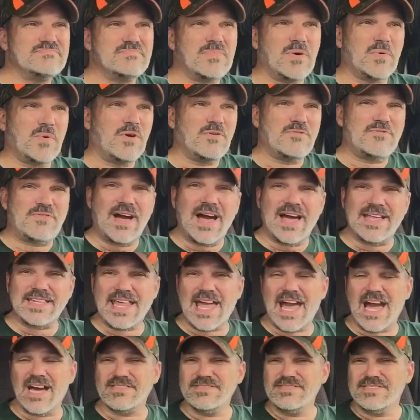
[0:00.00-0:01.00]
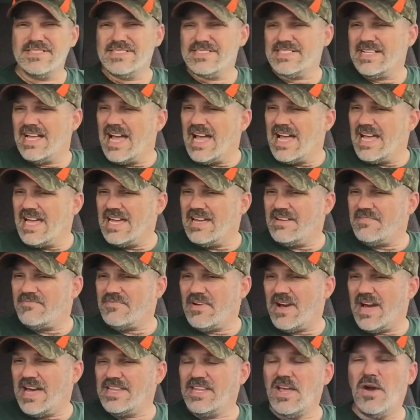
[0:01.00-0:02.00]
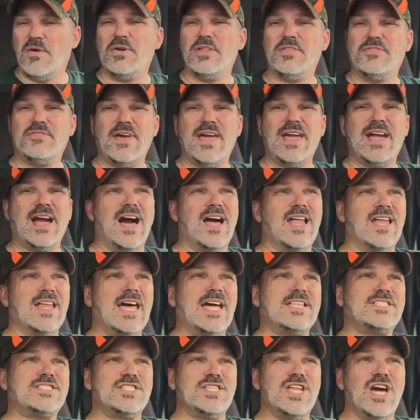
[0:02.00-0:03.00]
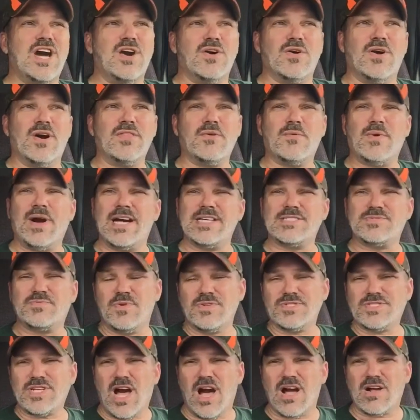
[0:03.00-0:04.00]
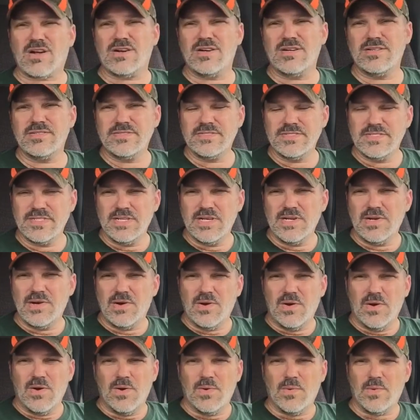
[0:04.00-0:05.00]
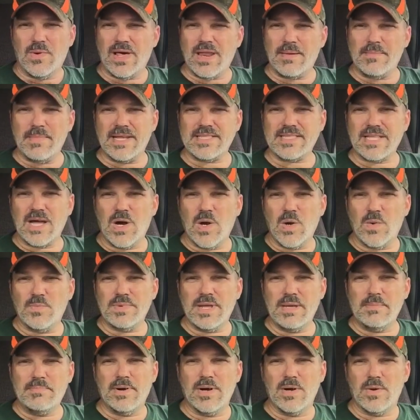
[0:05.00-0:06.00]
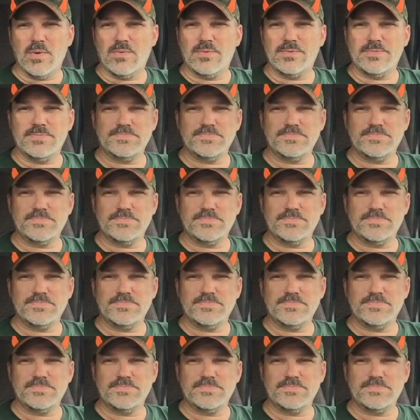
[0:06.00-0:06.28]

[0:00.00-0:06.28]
but we'll find out. If I know anything, I'll let you know. Otherwise, we'll talk while I'm at the Home Depot.